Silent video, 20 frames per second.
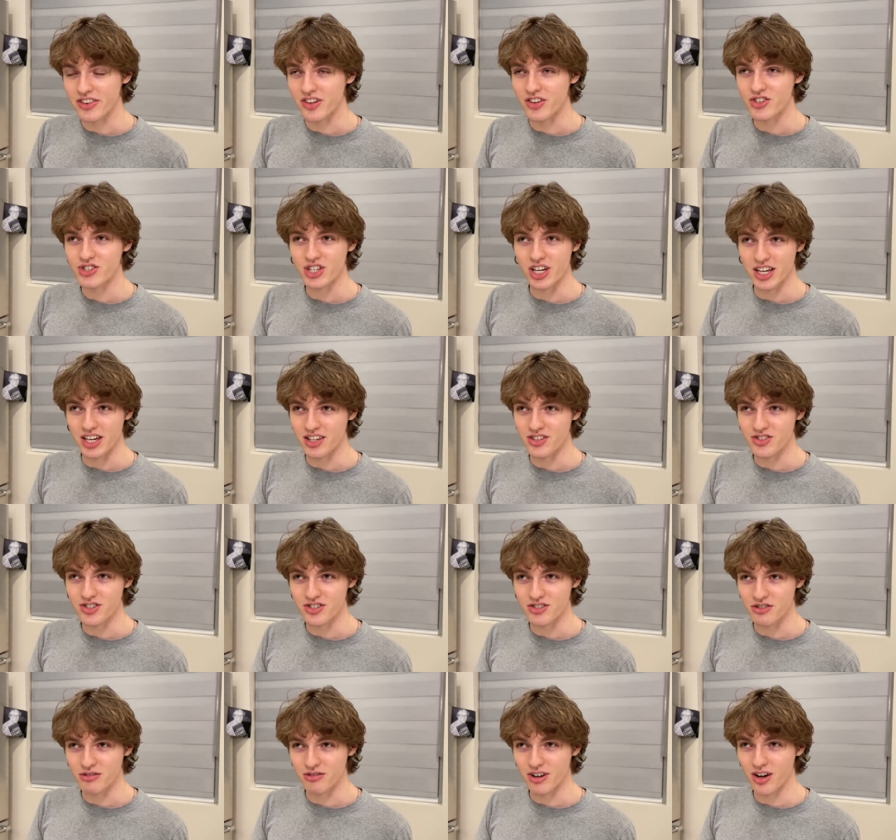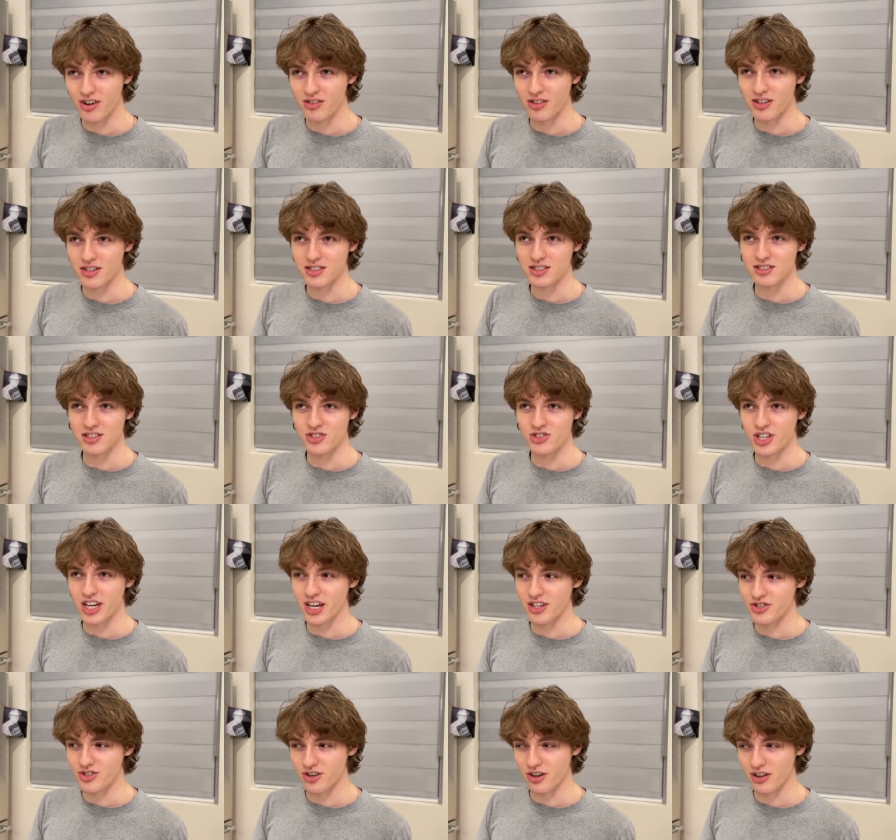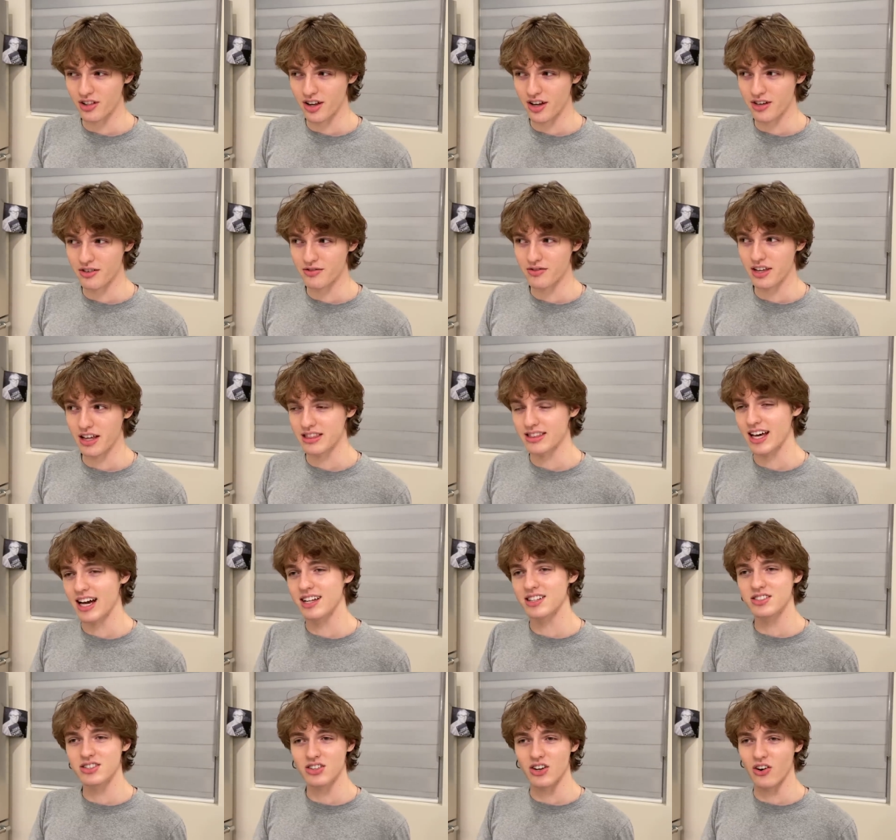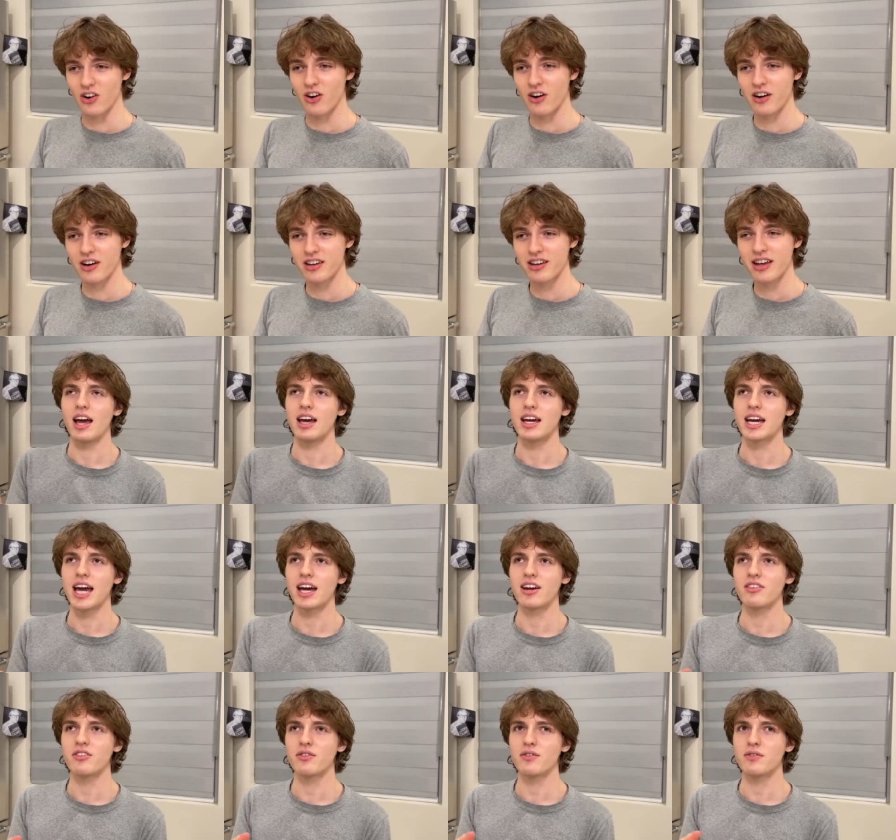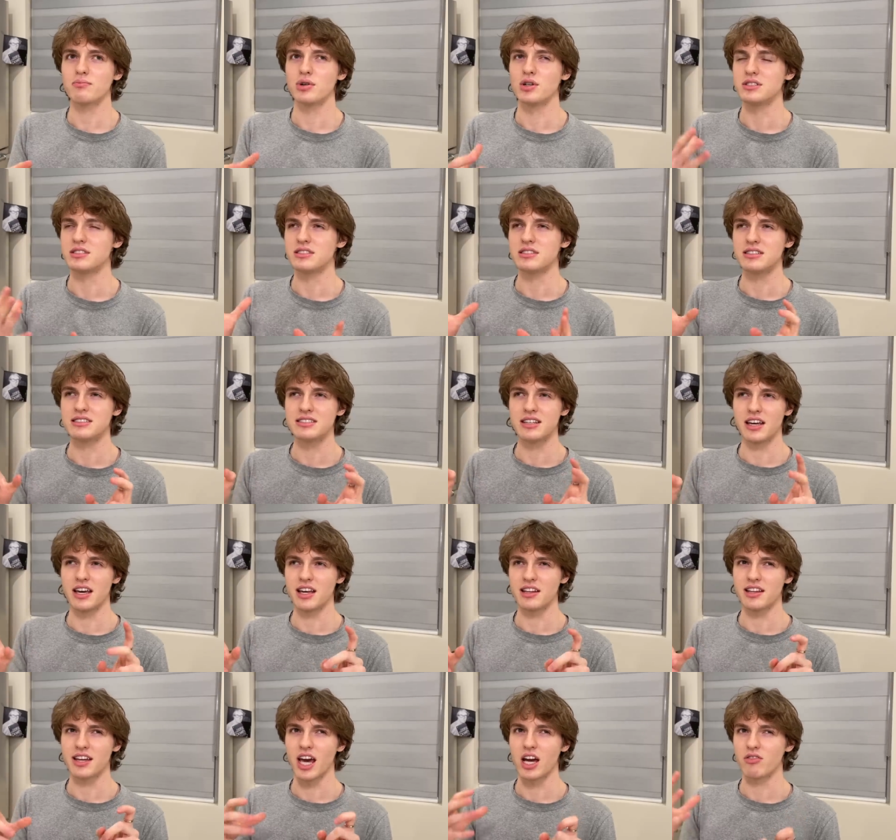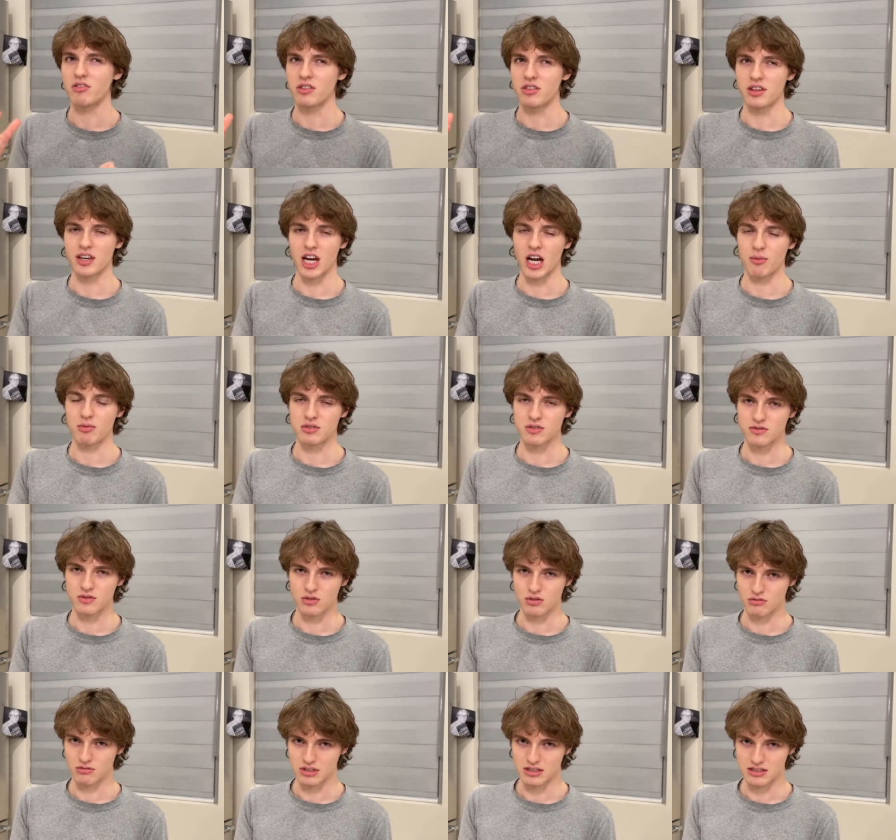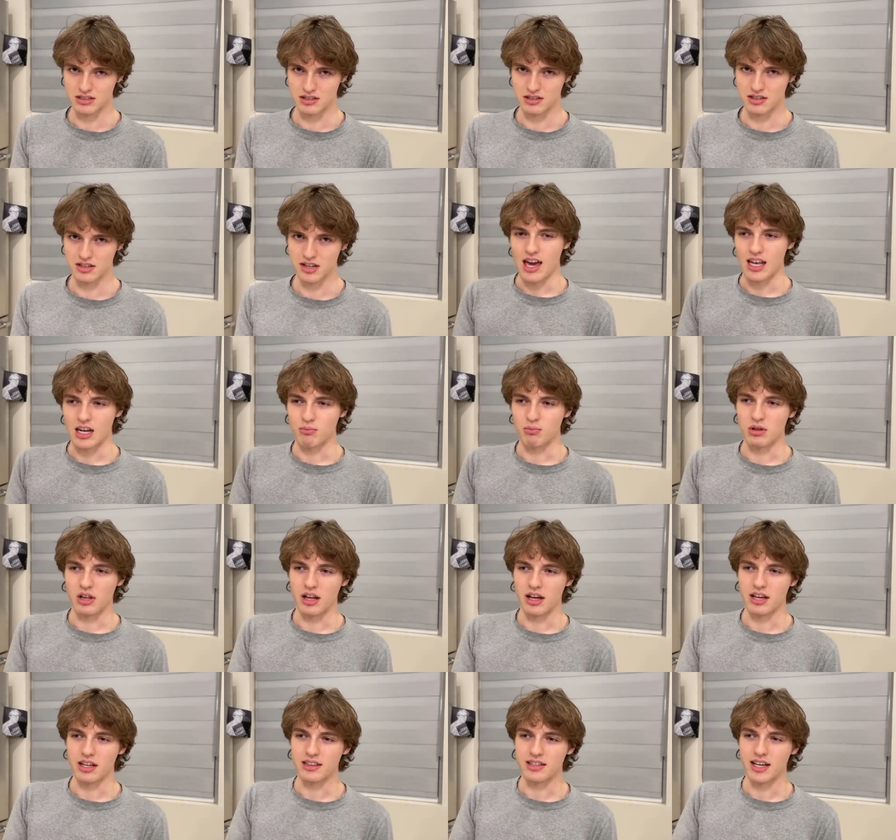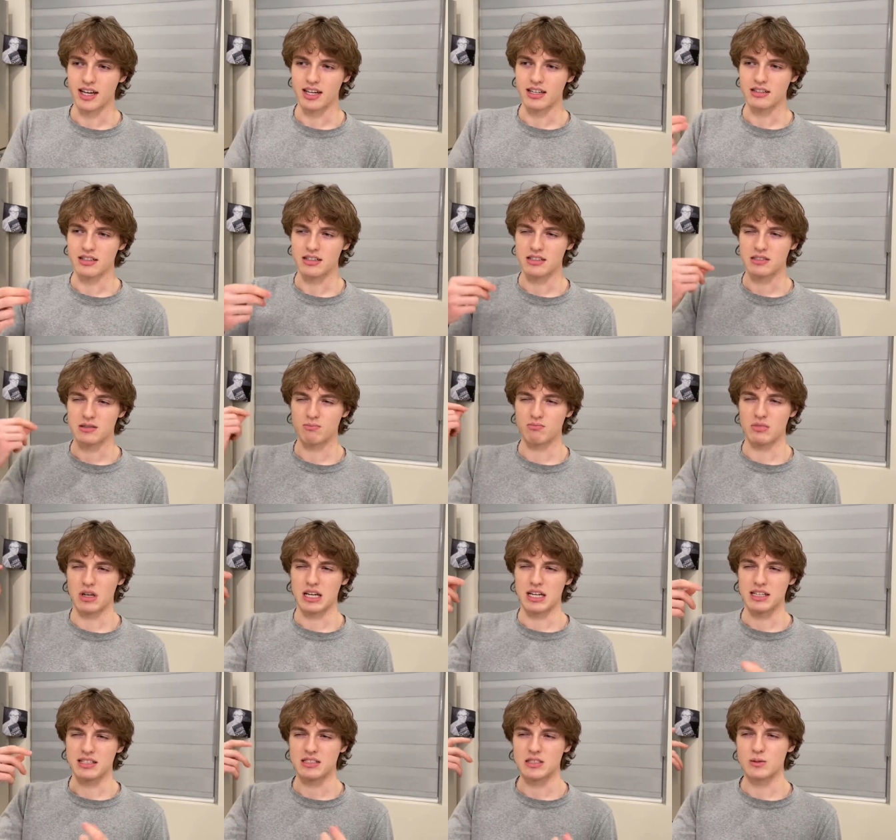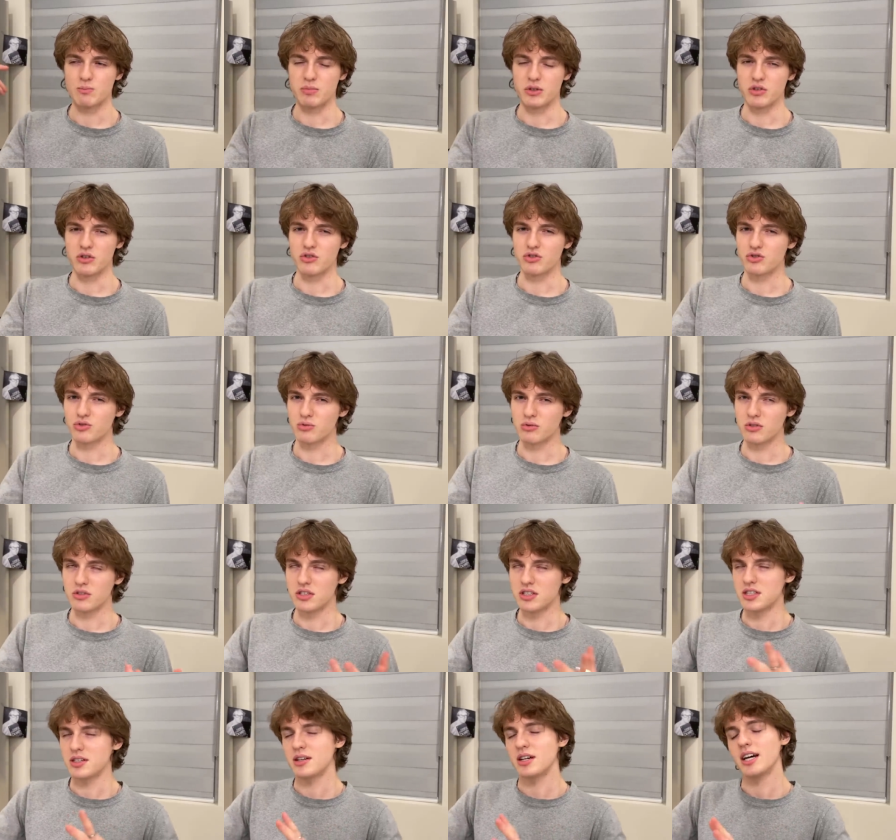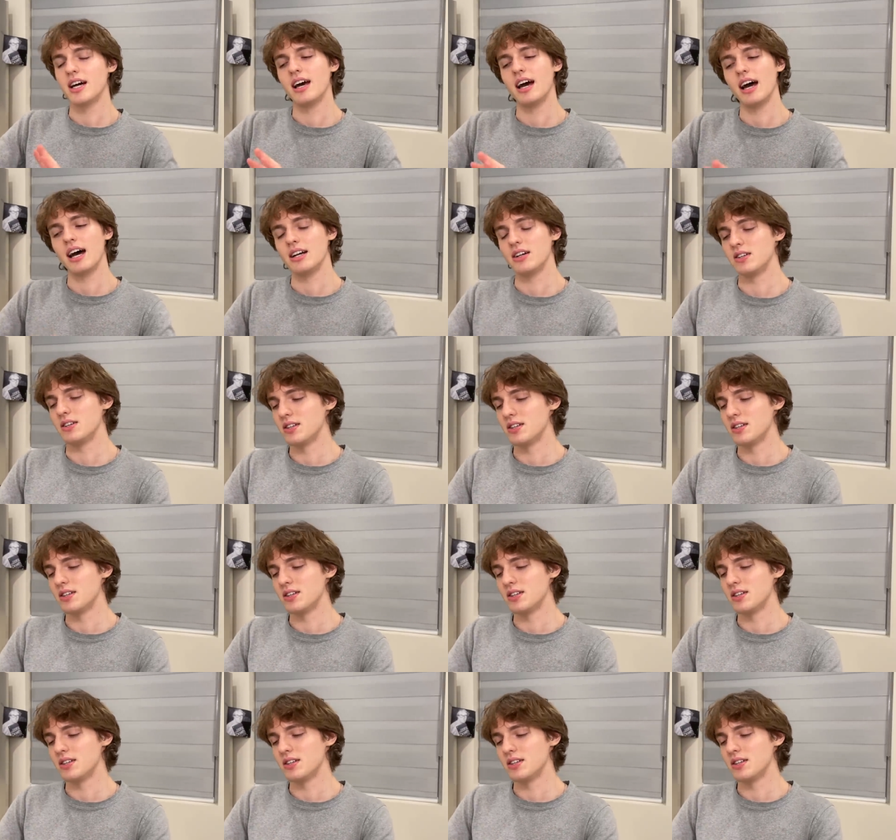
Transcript: and the changes around us and the change in our life, like that's God. It kind of puts the saying like everything happens for a reason and applying that like, I guess spiritually, I don't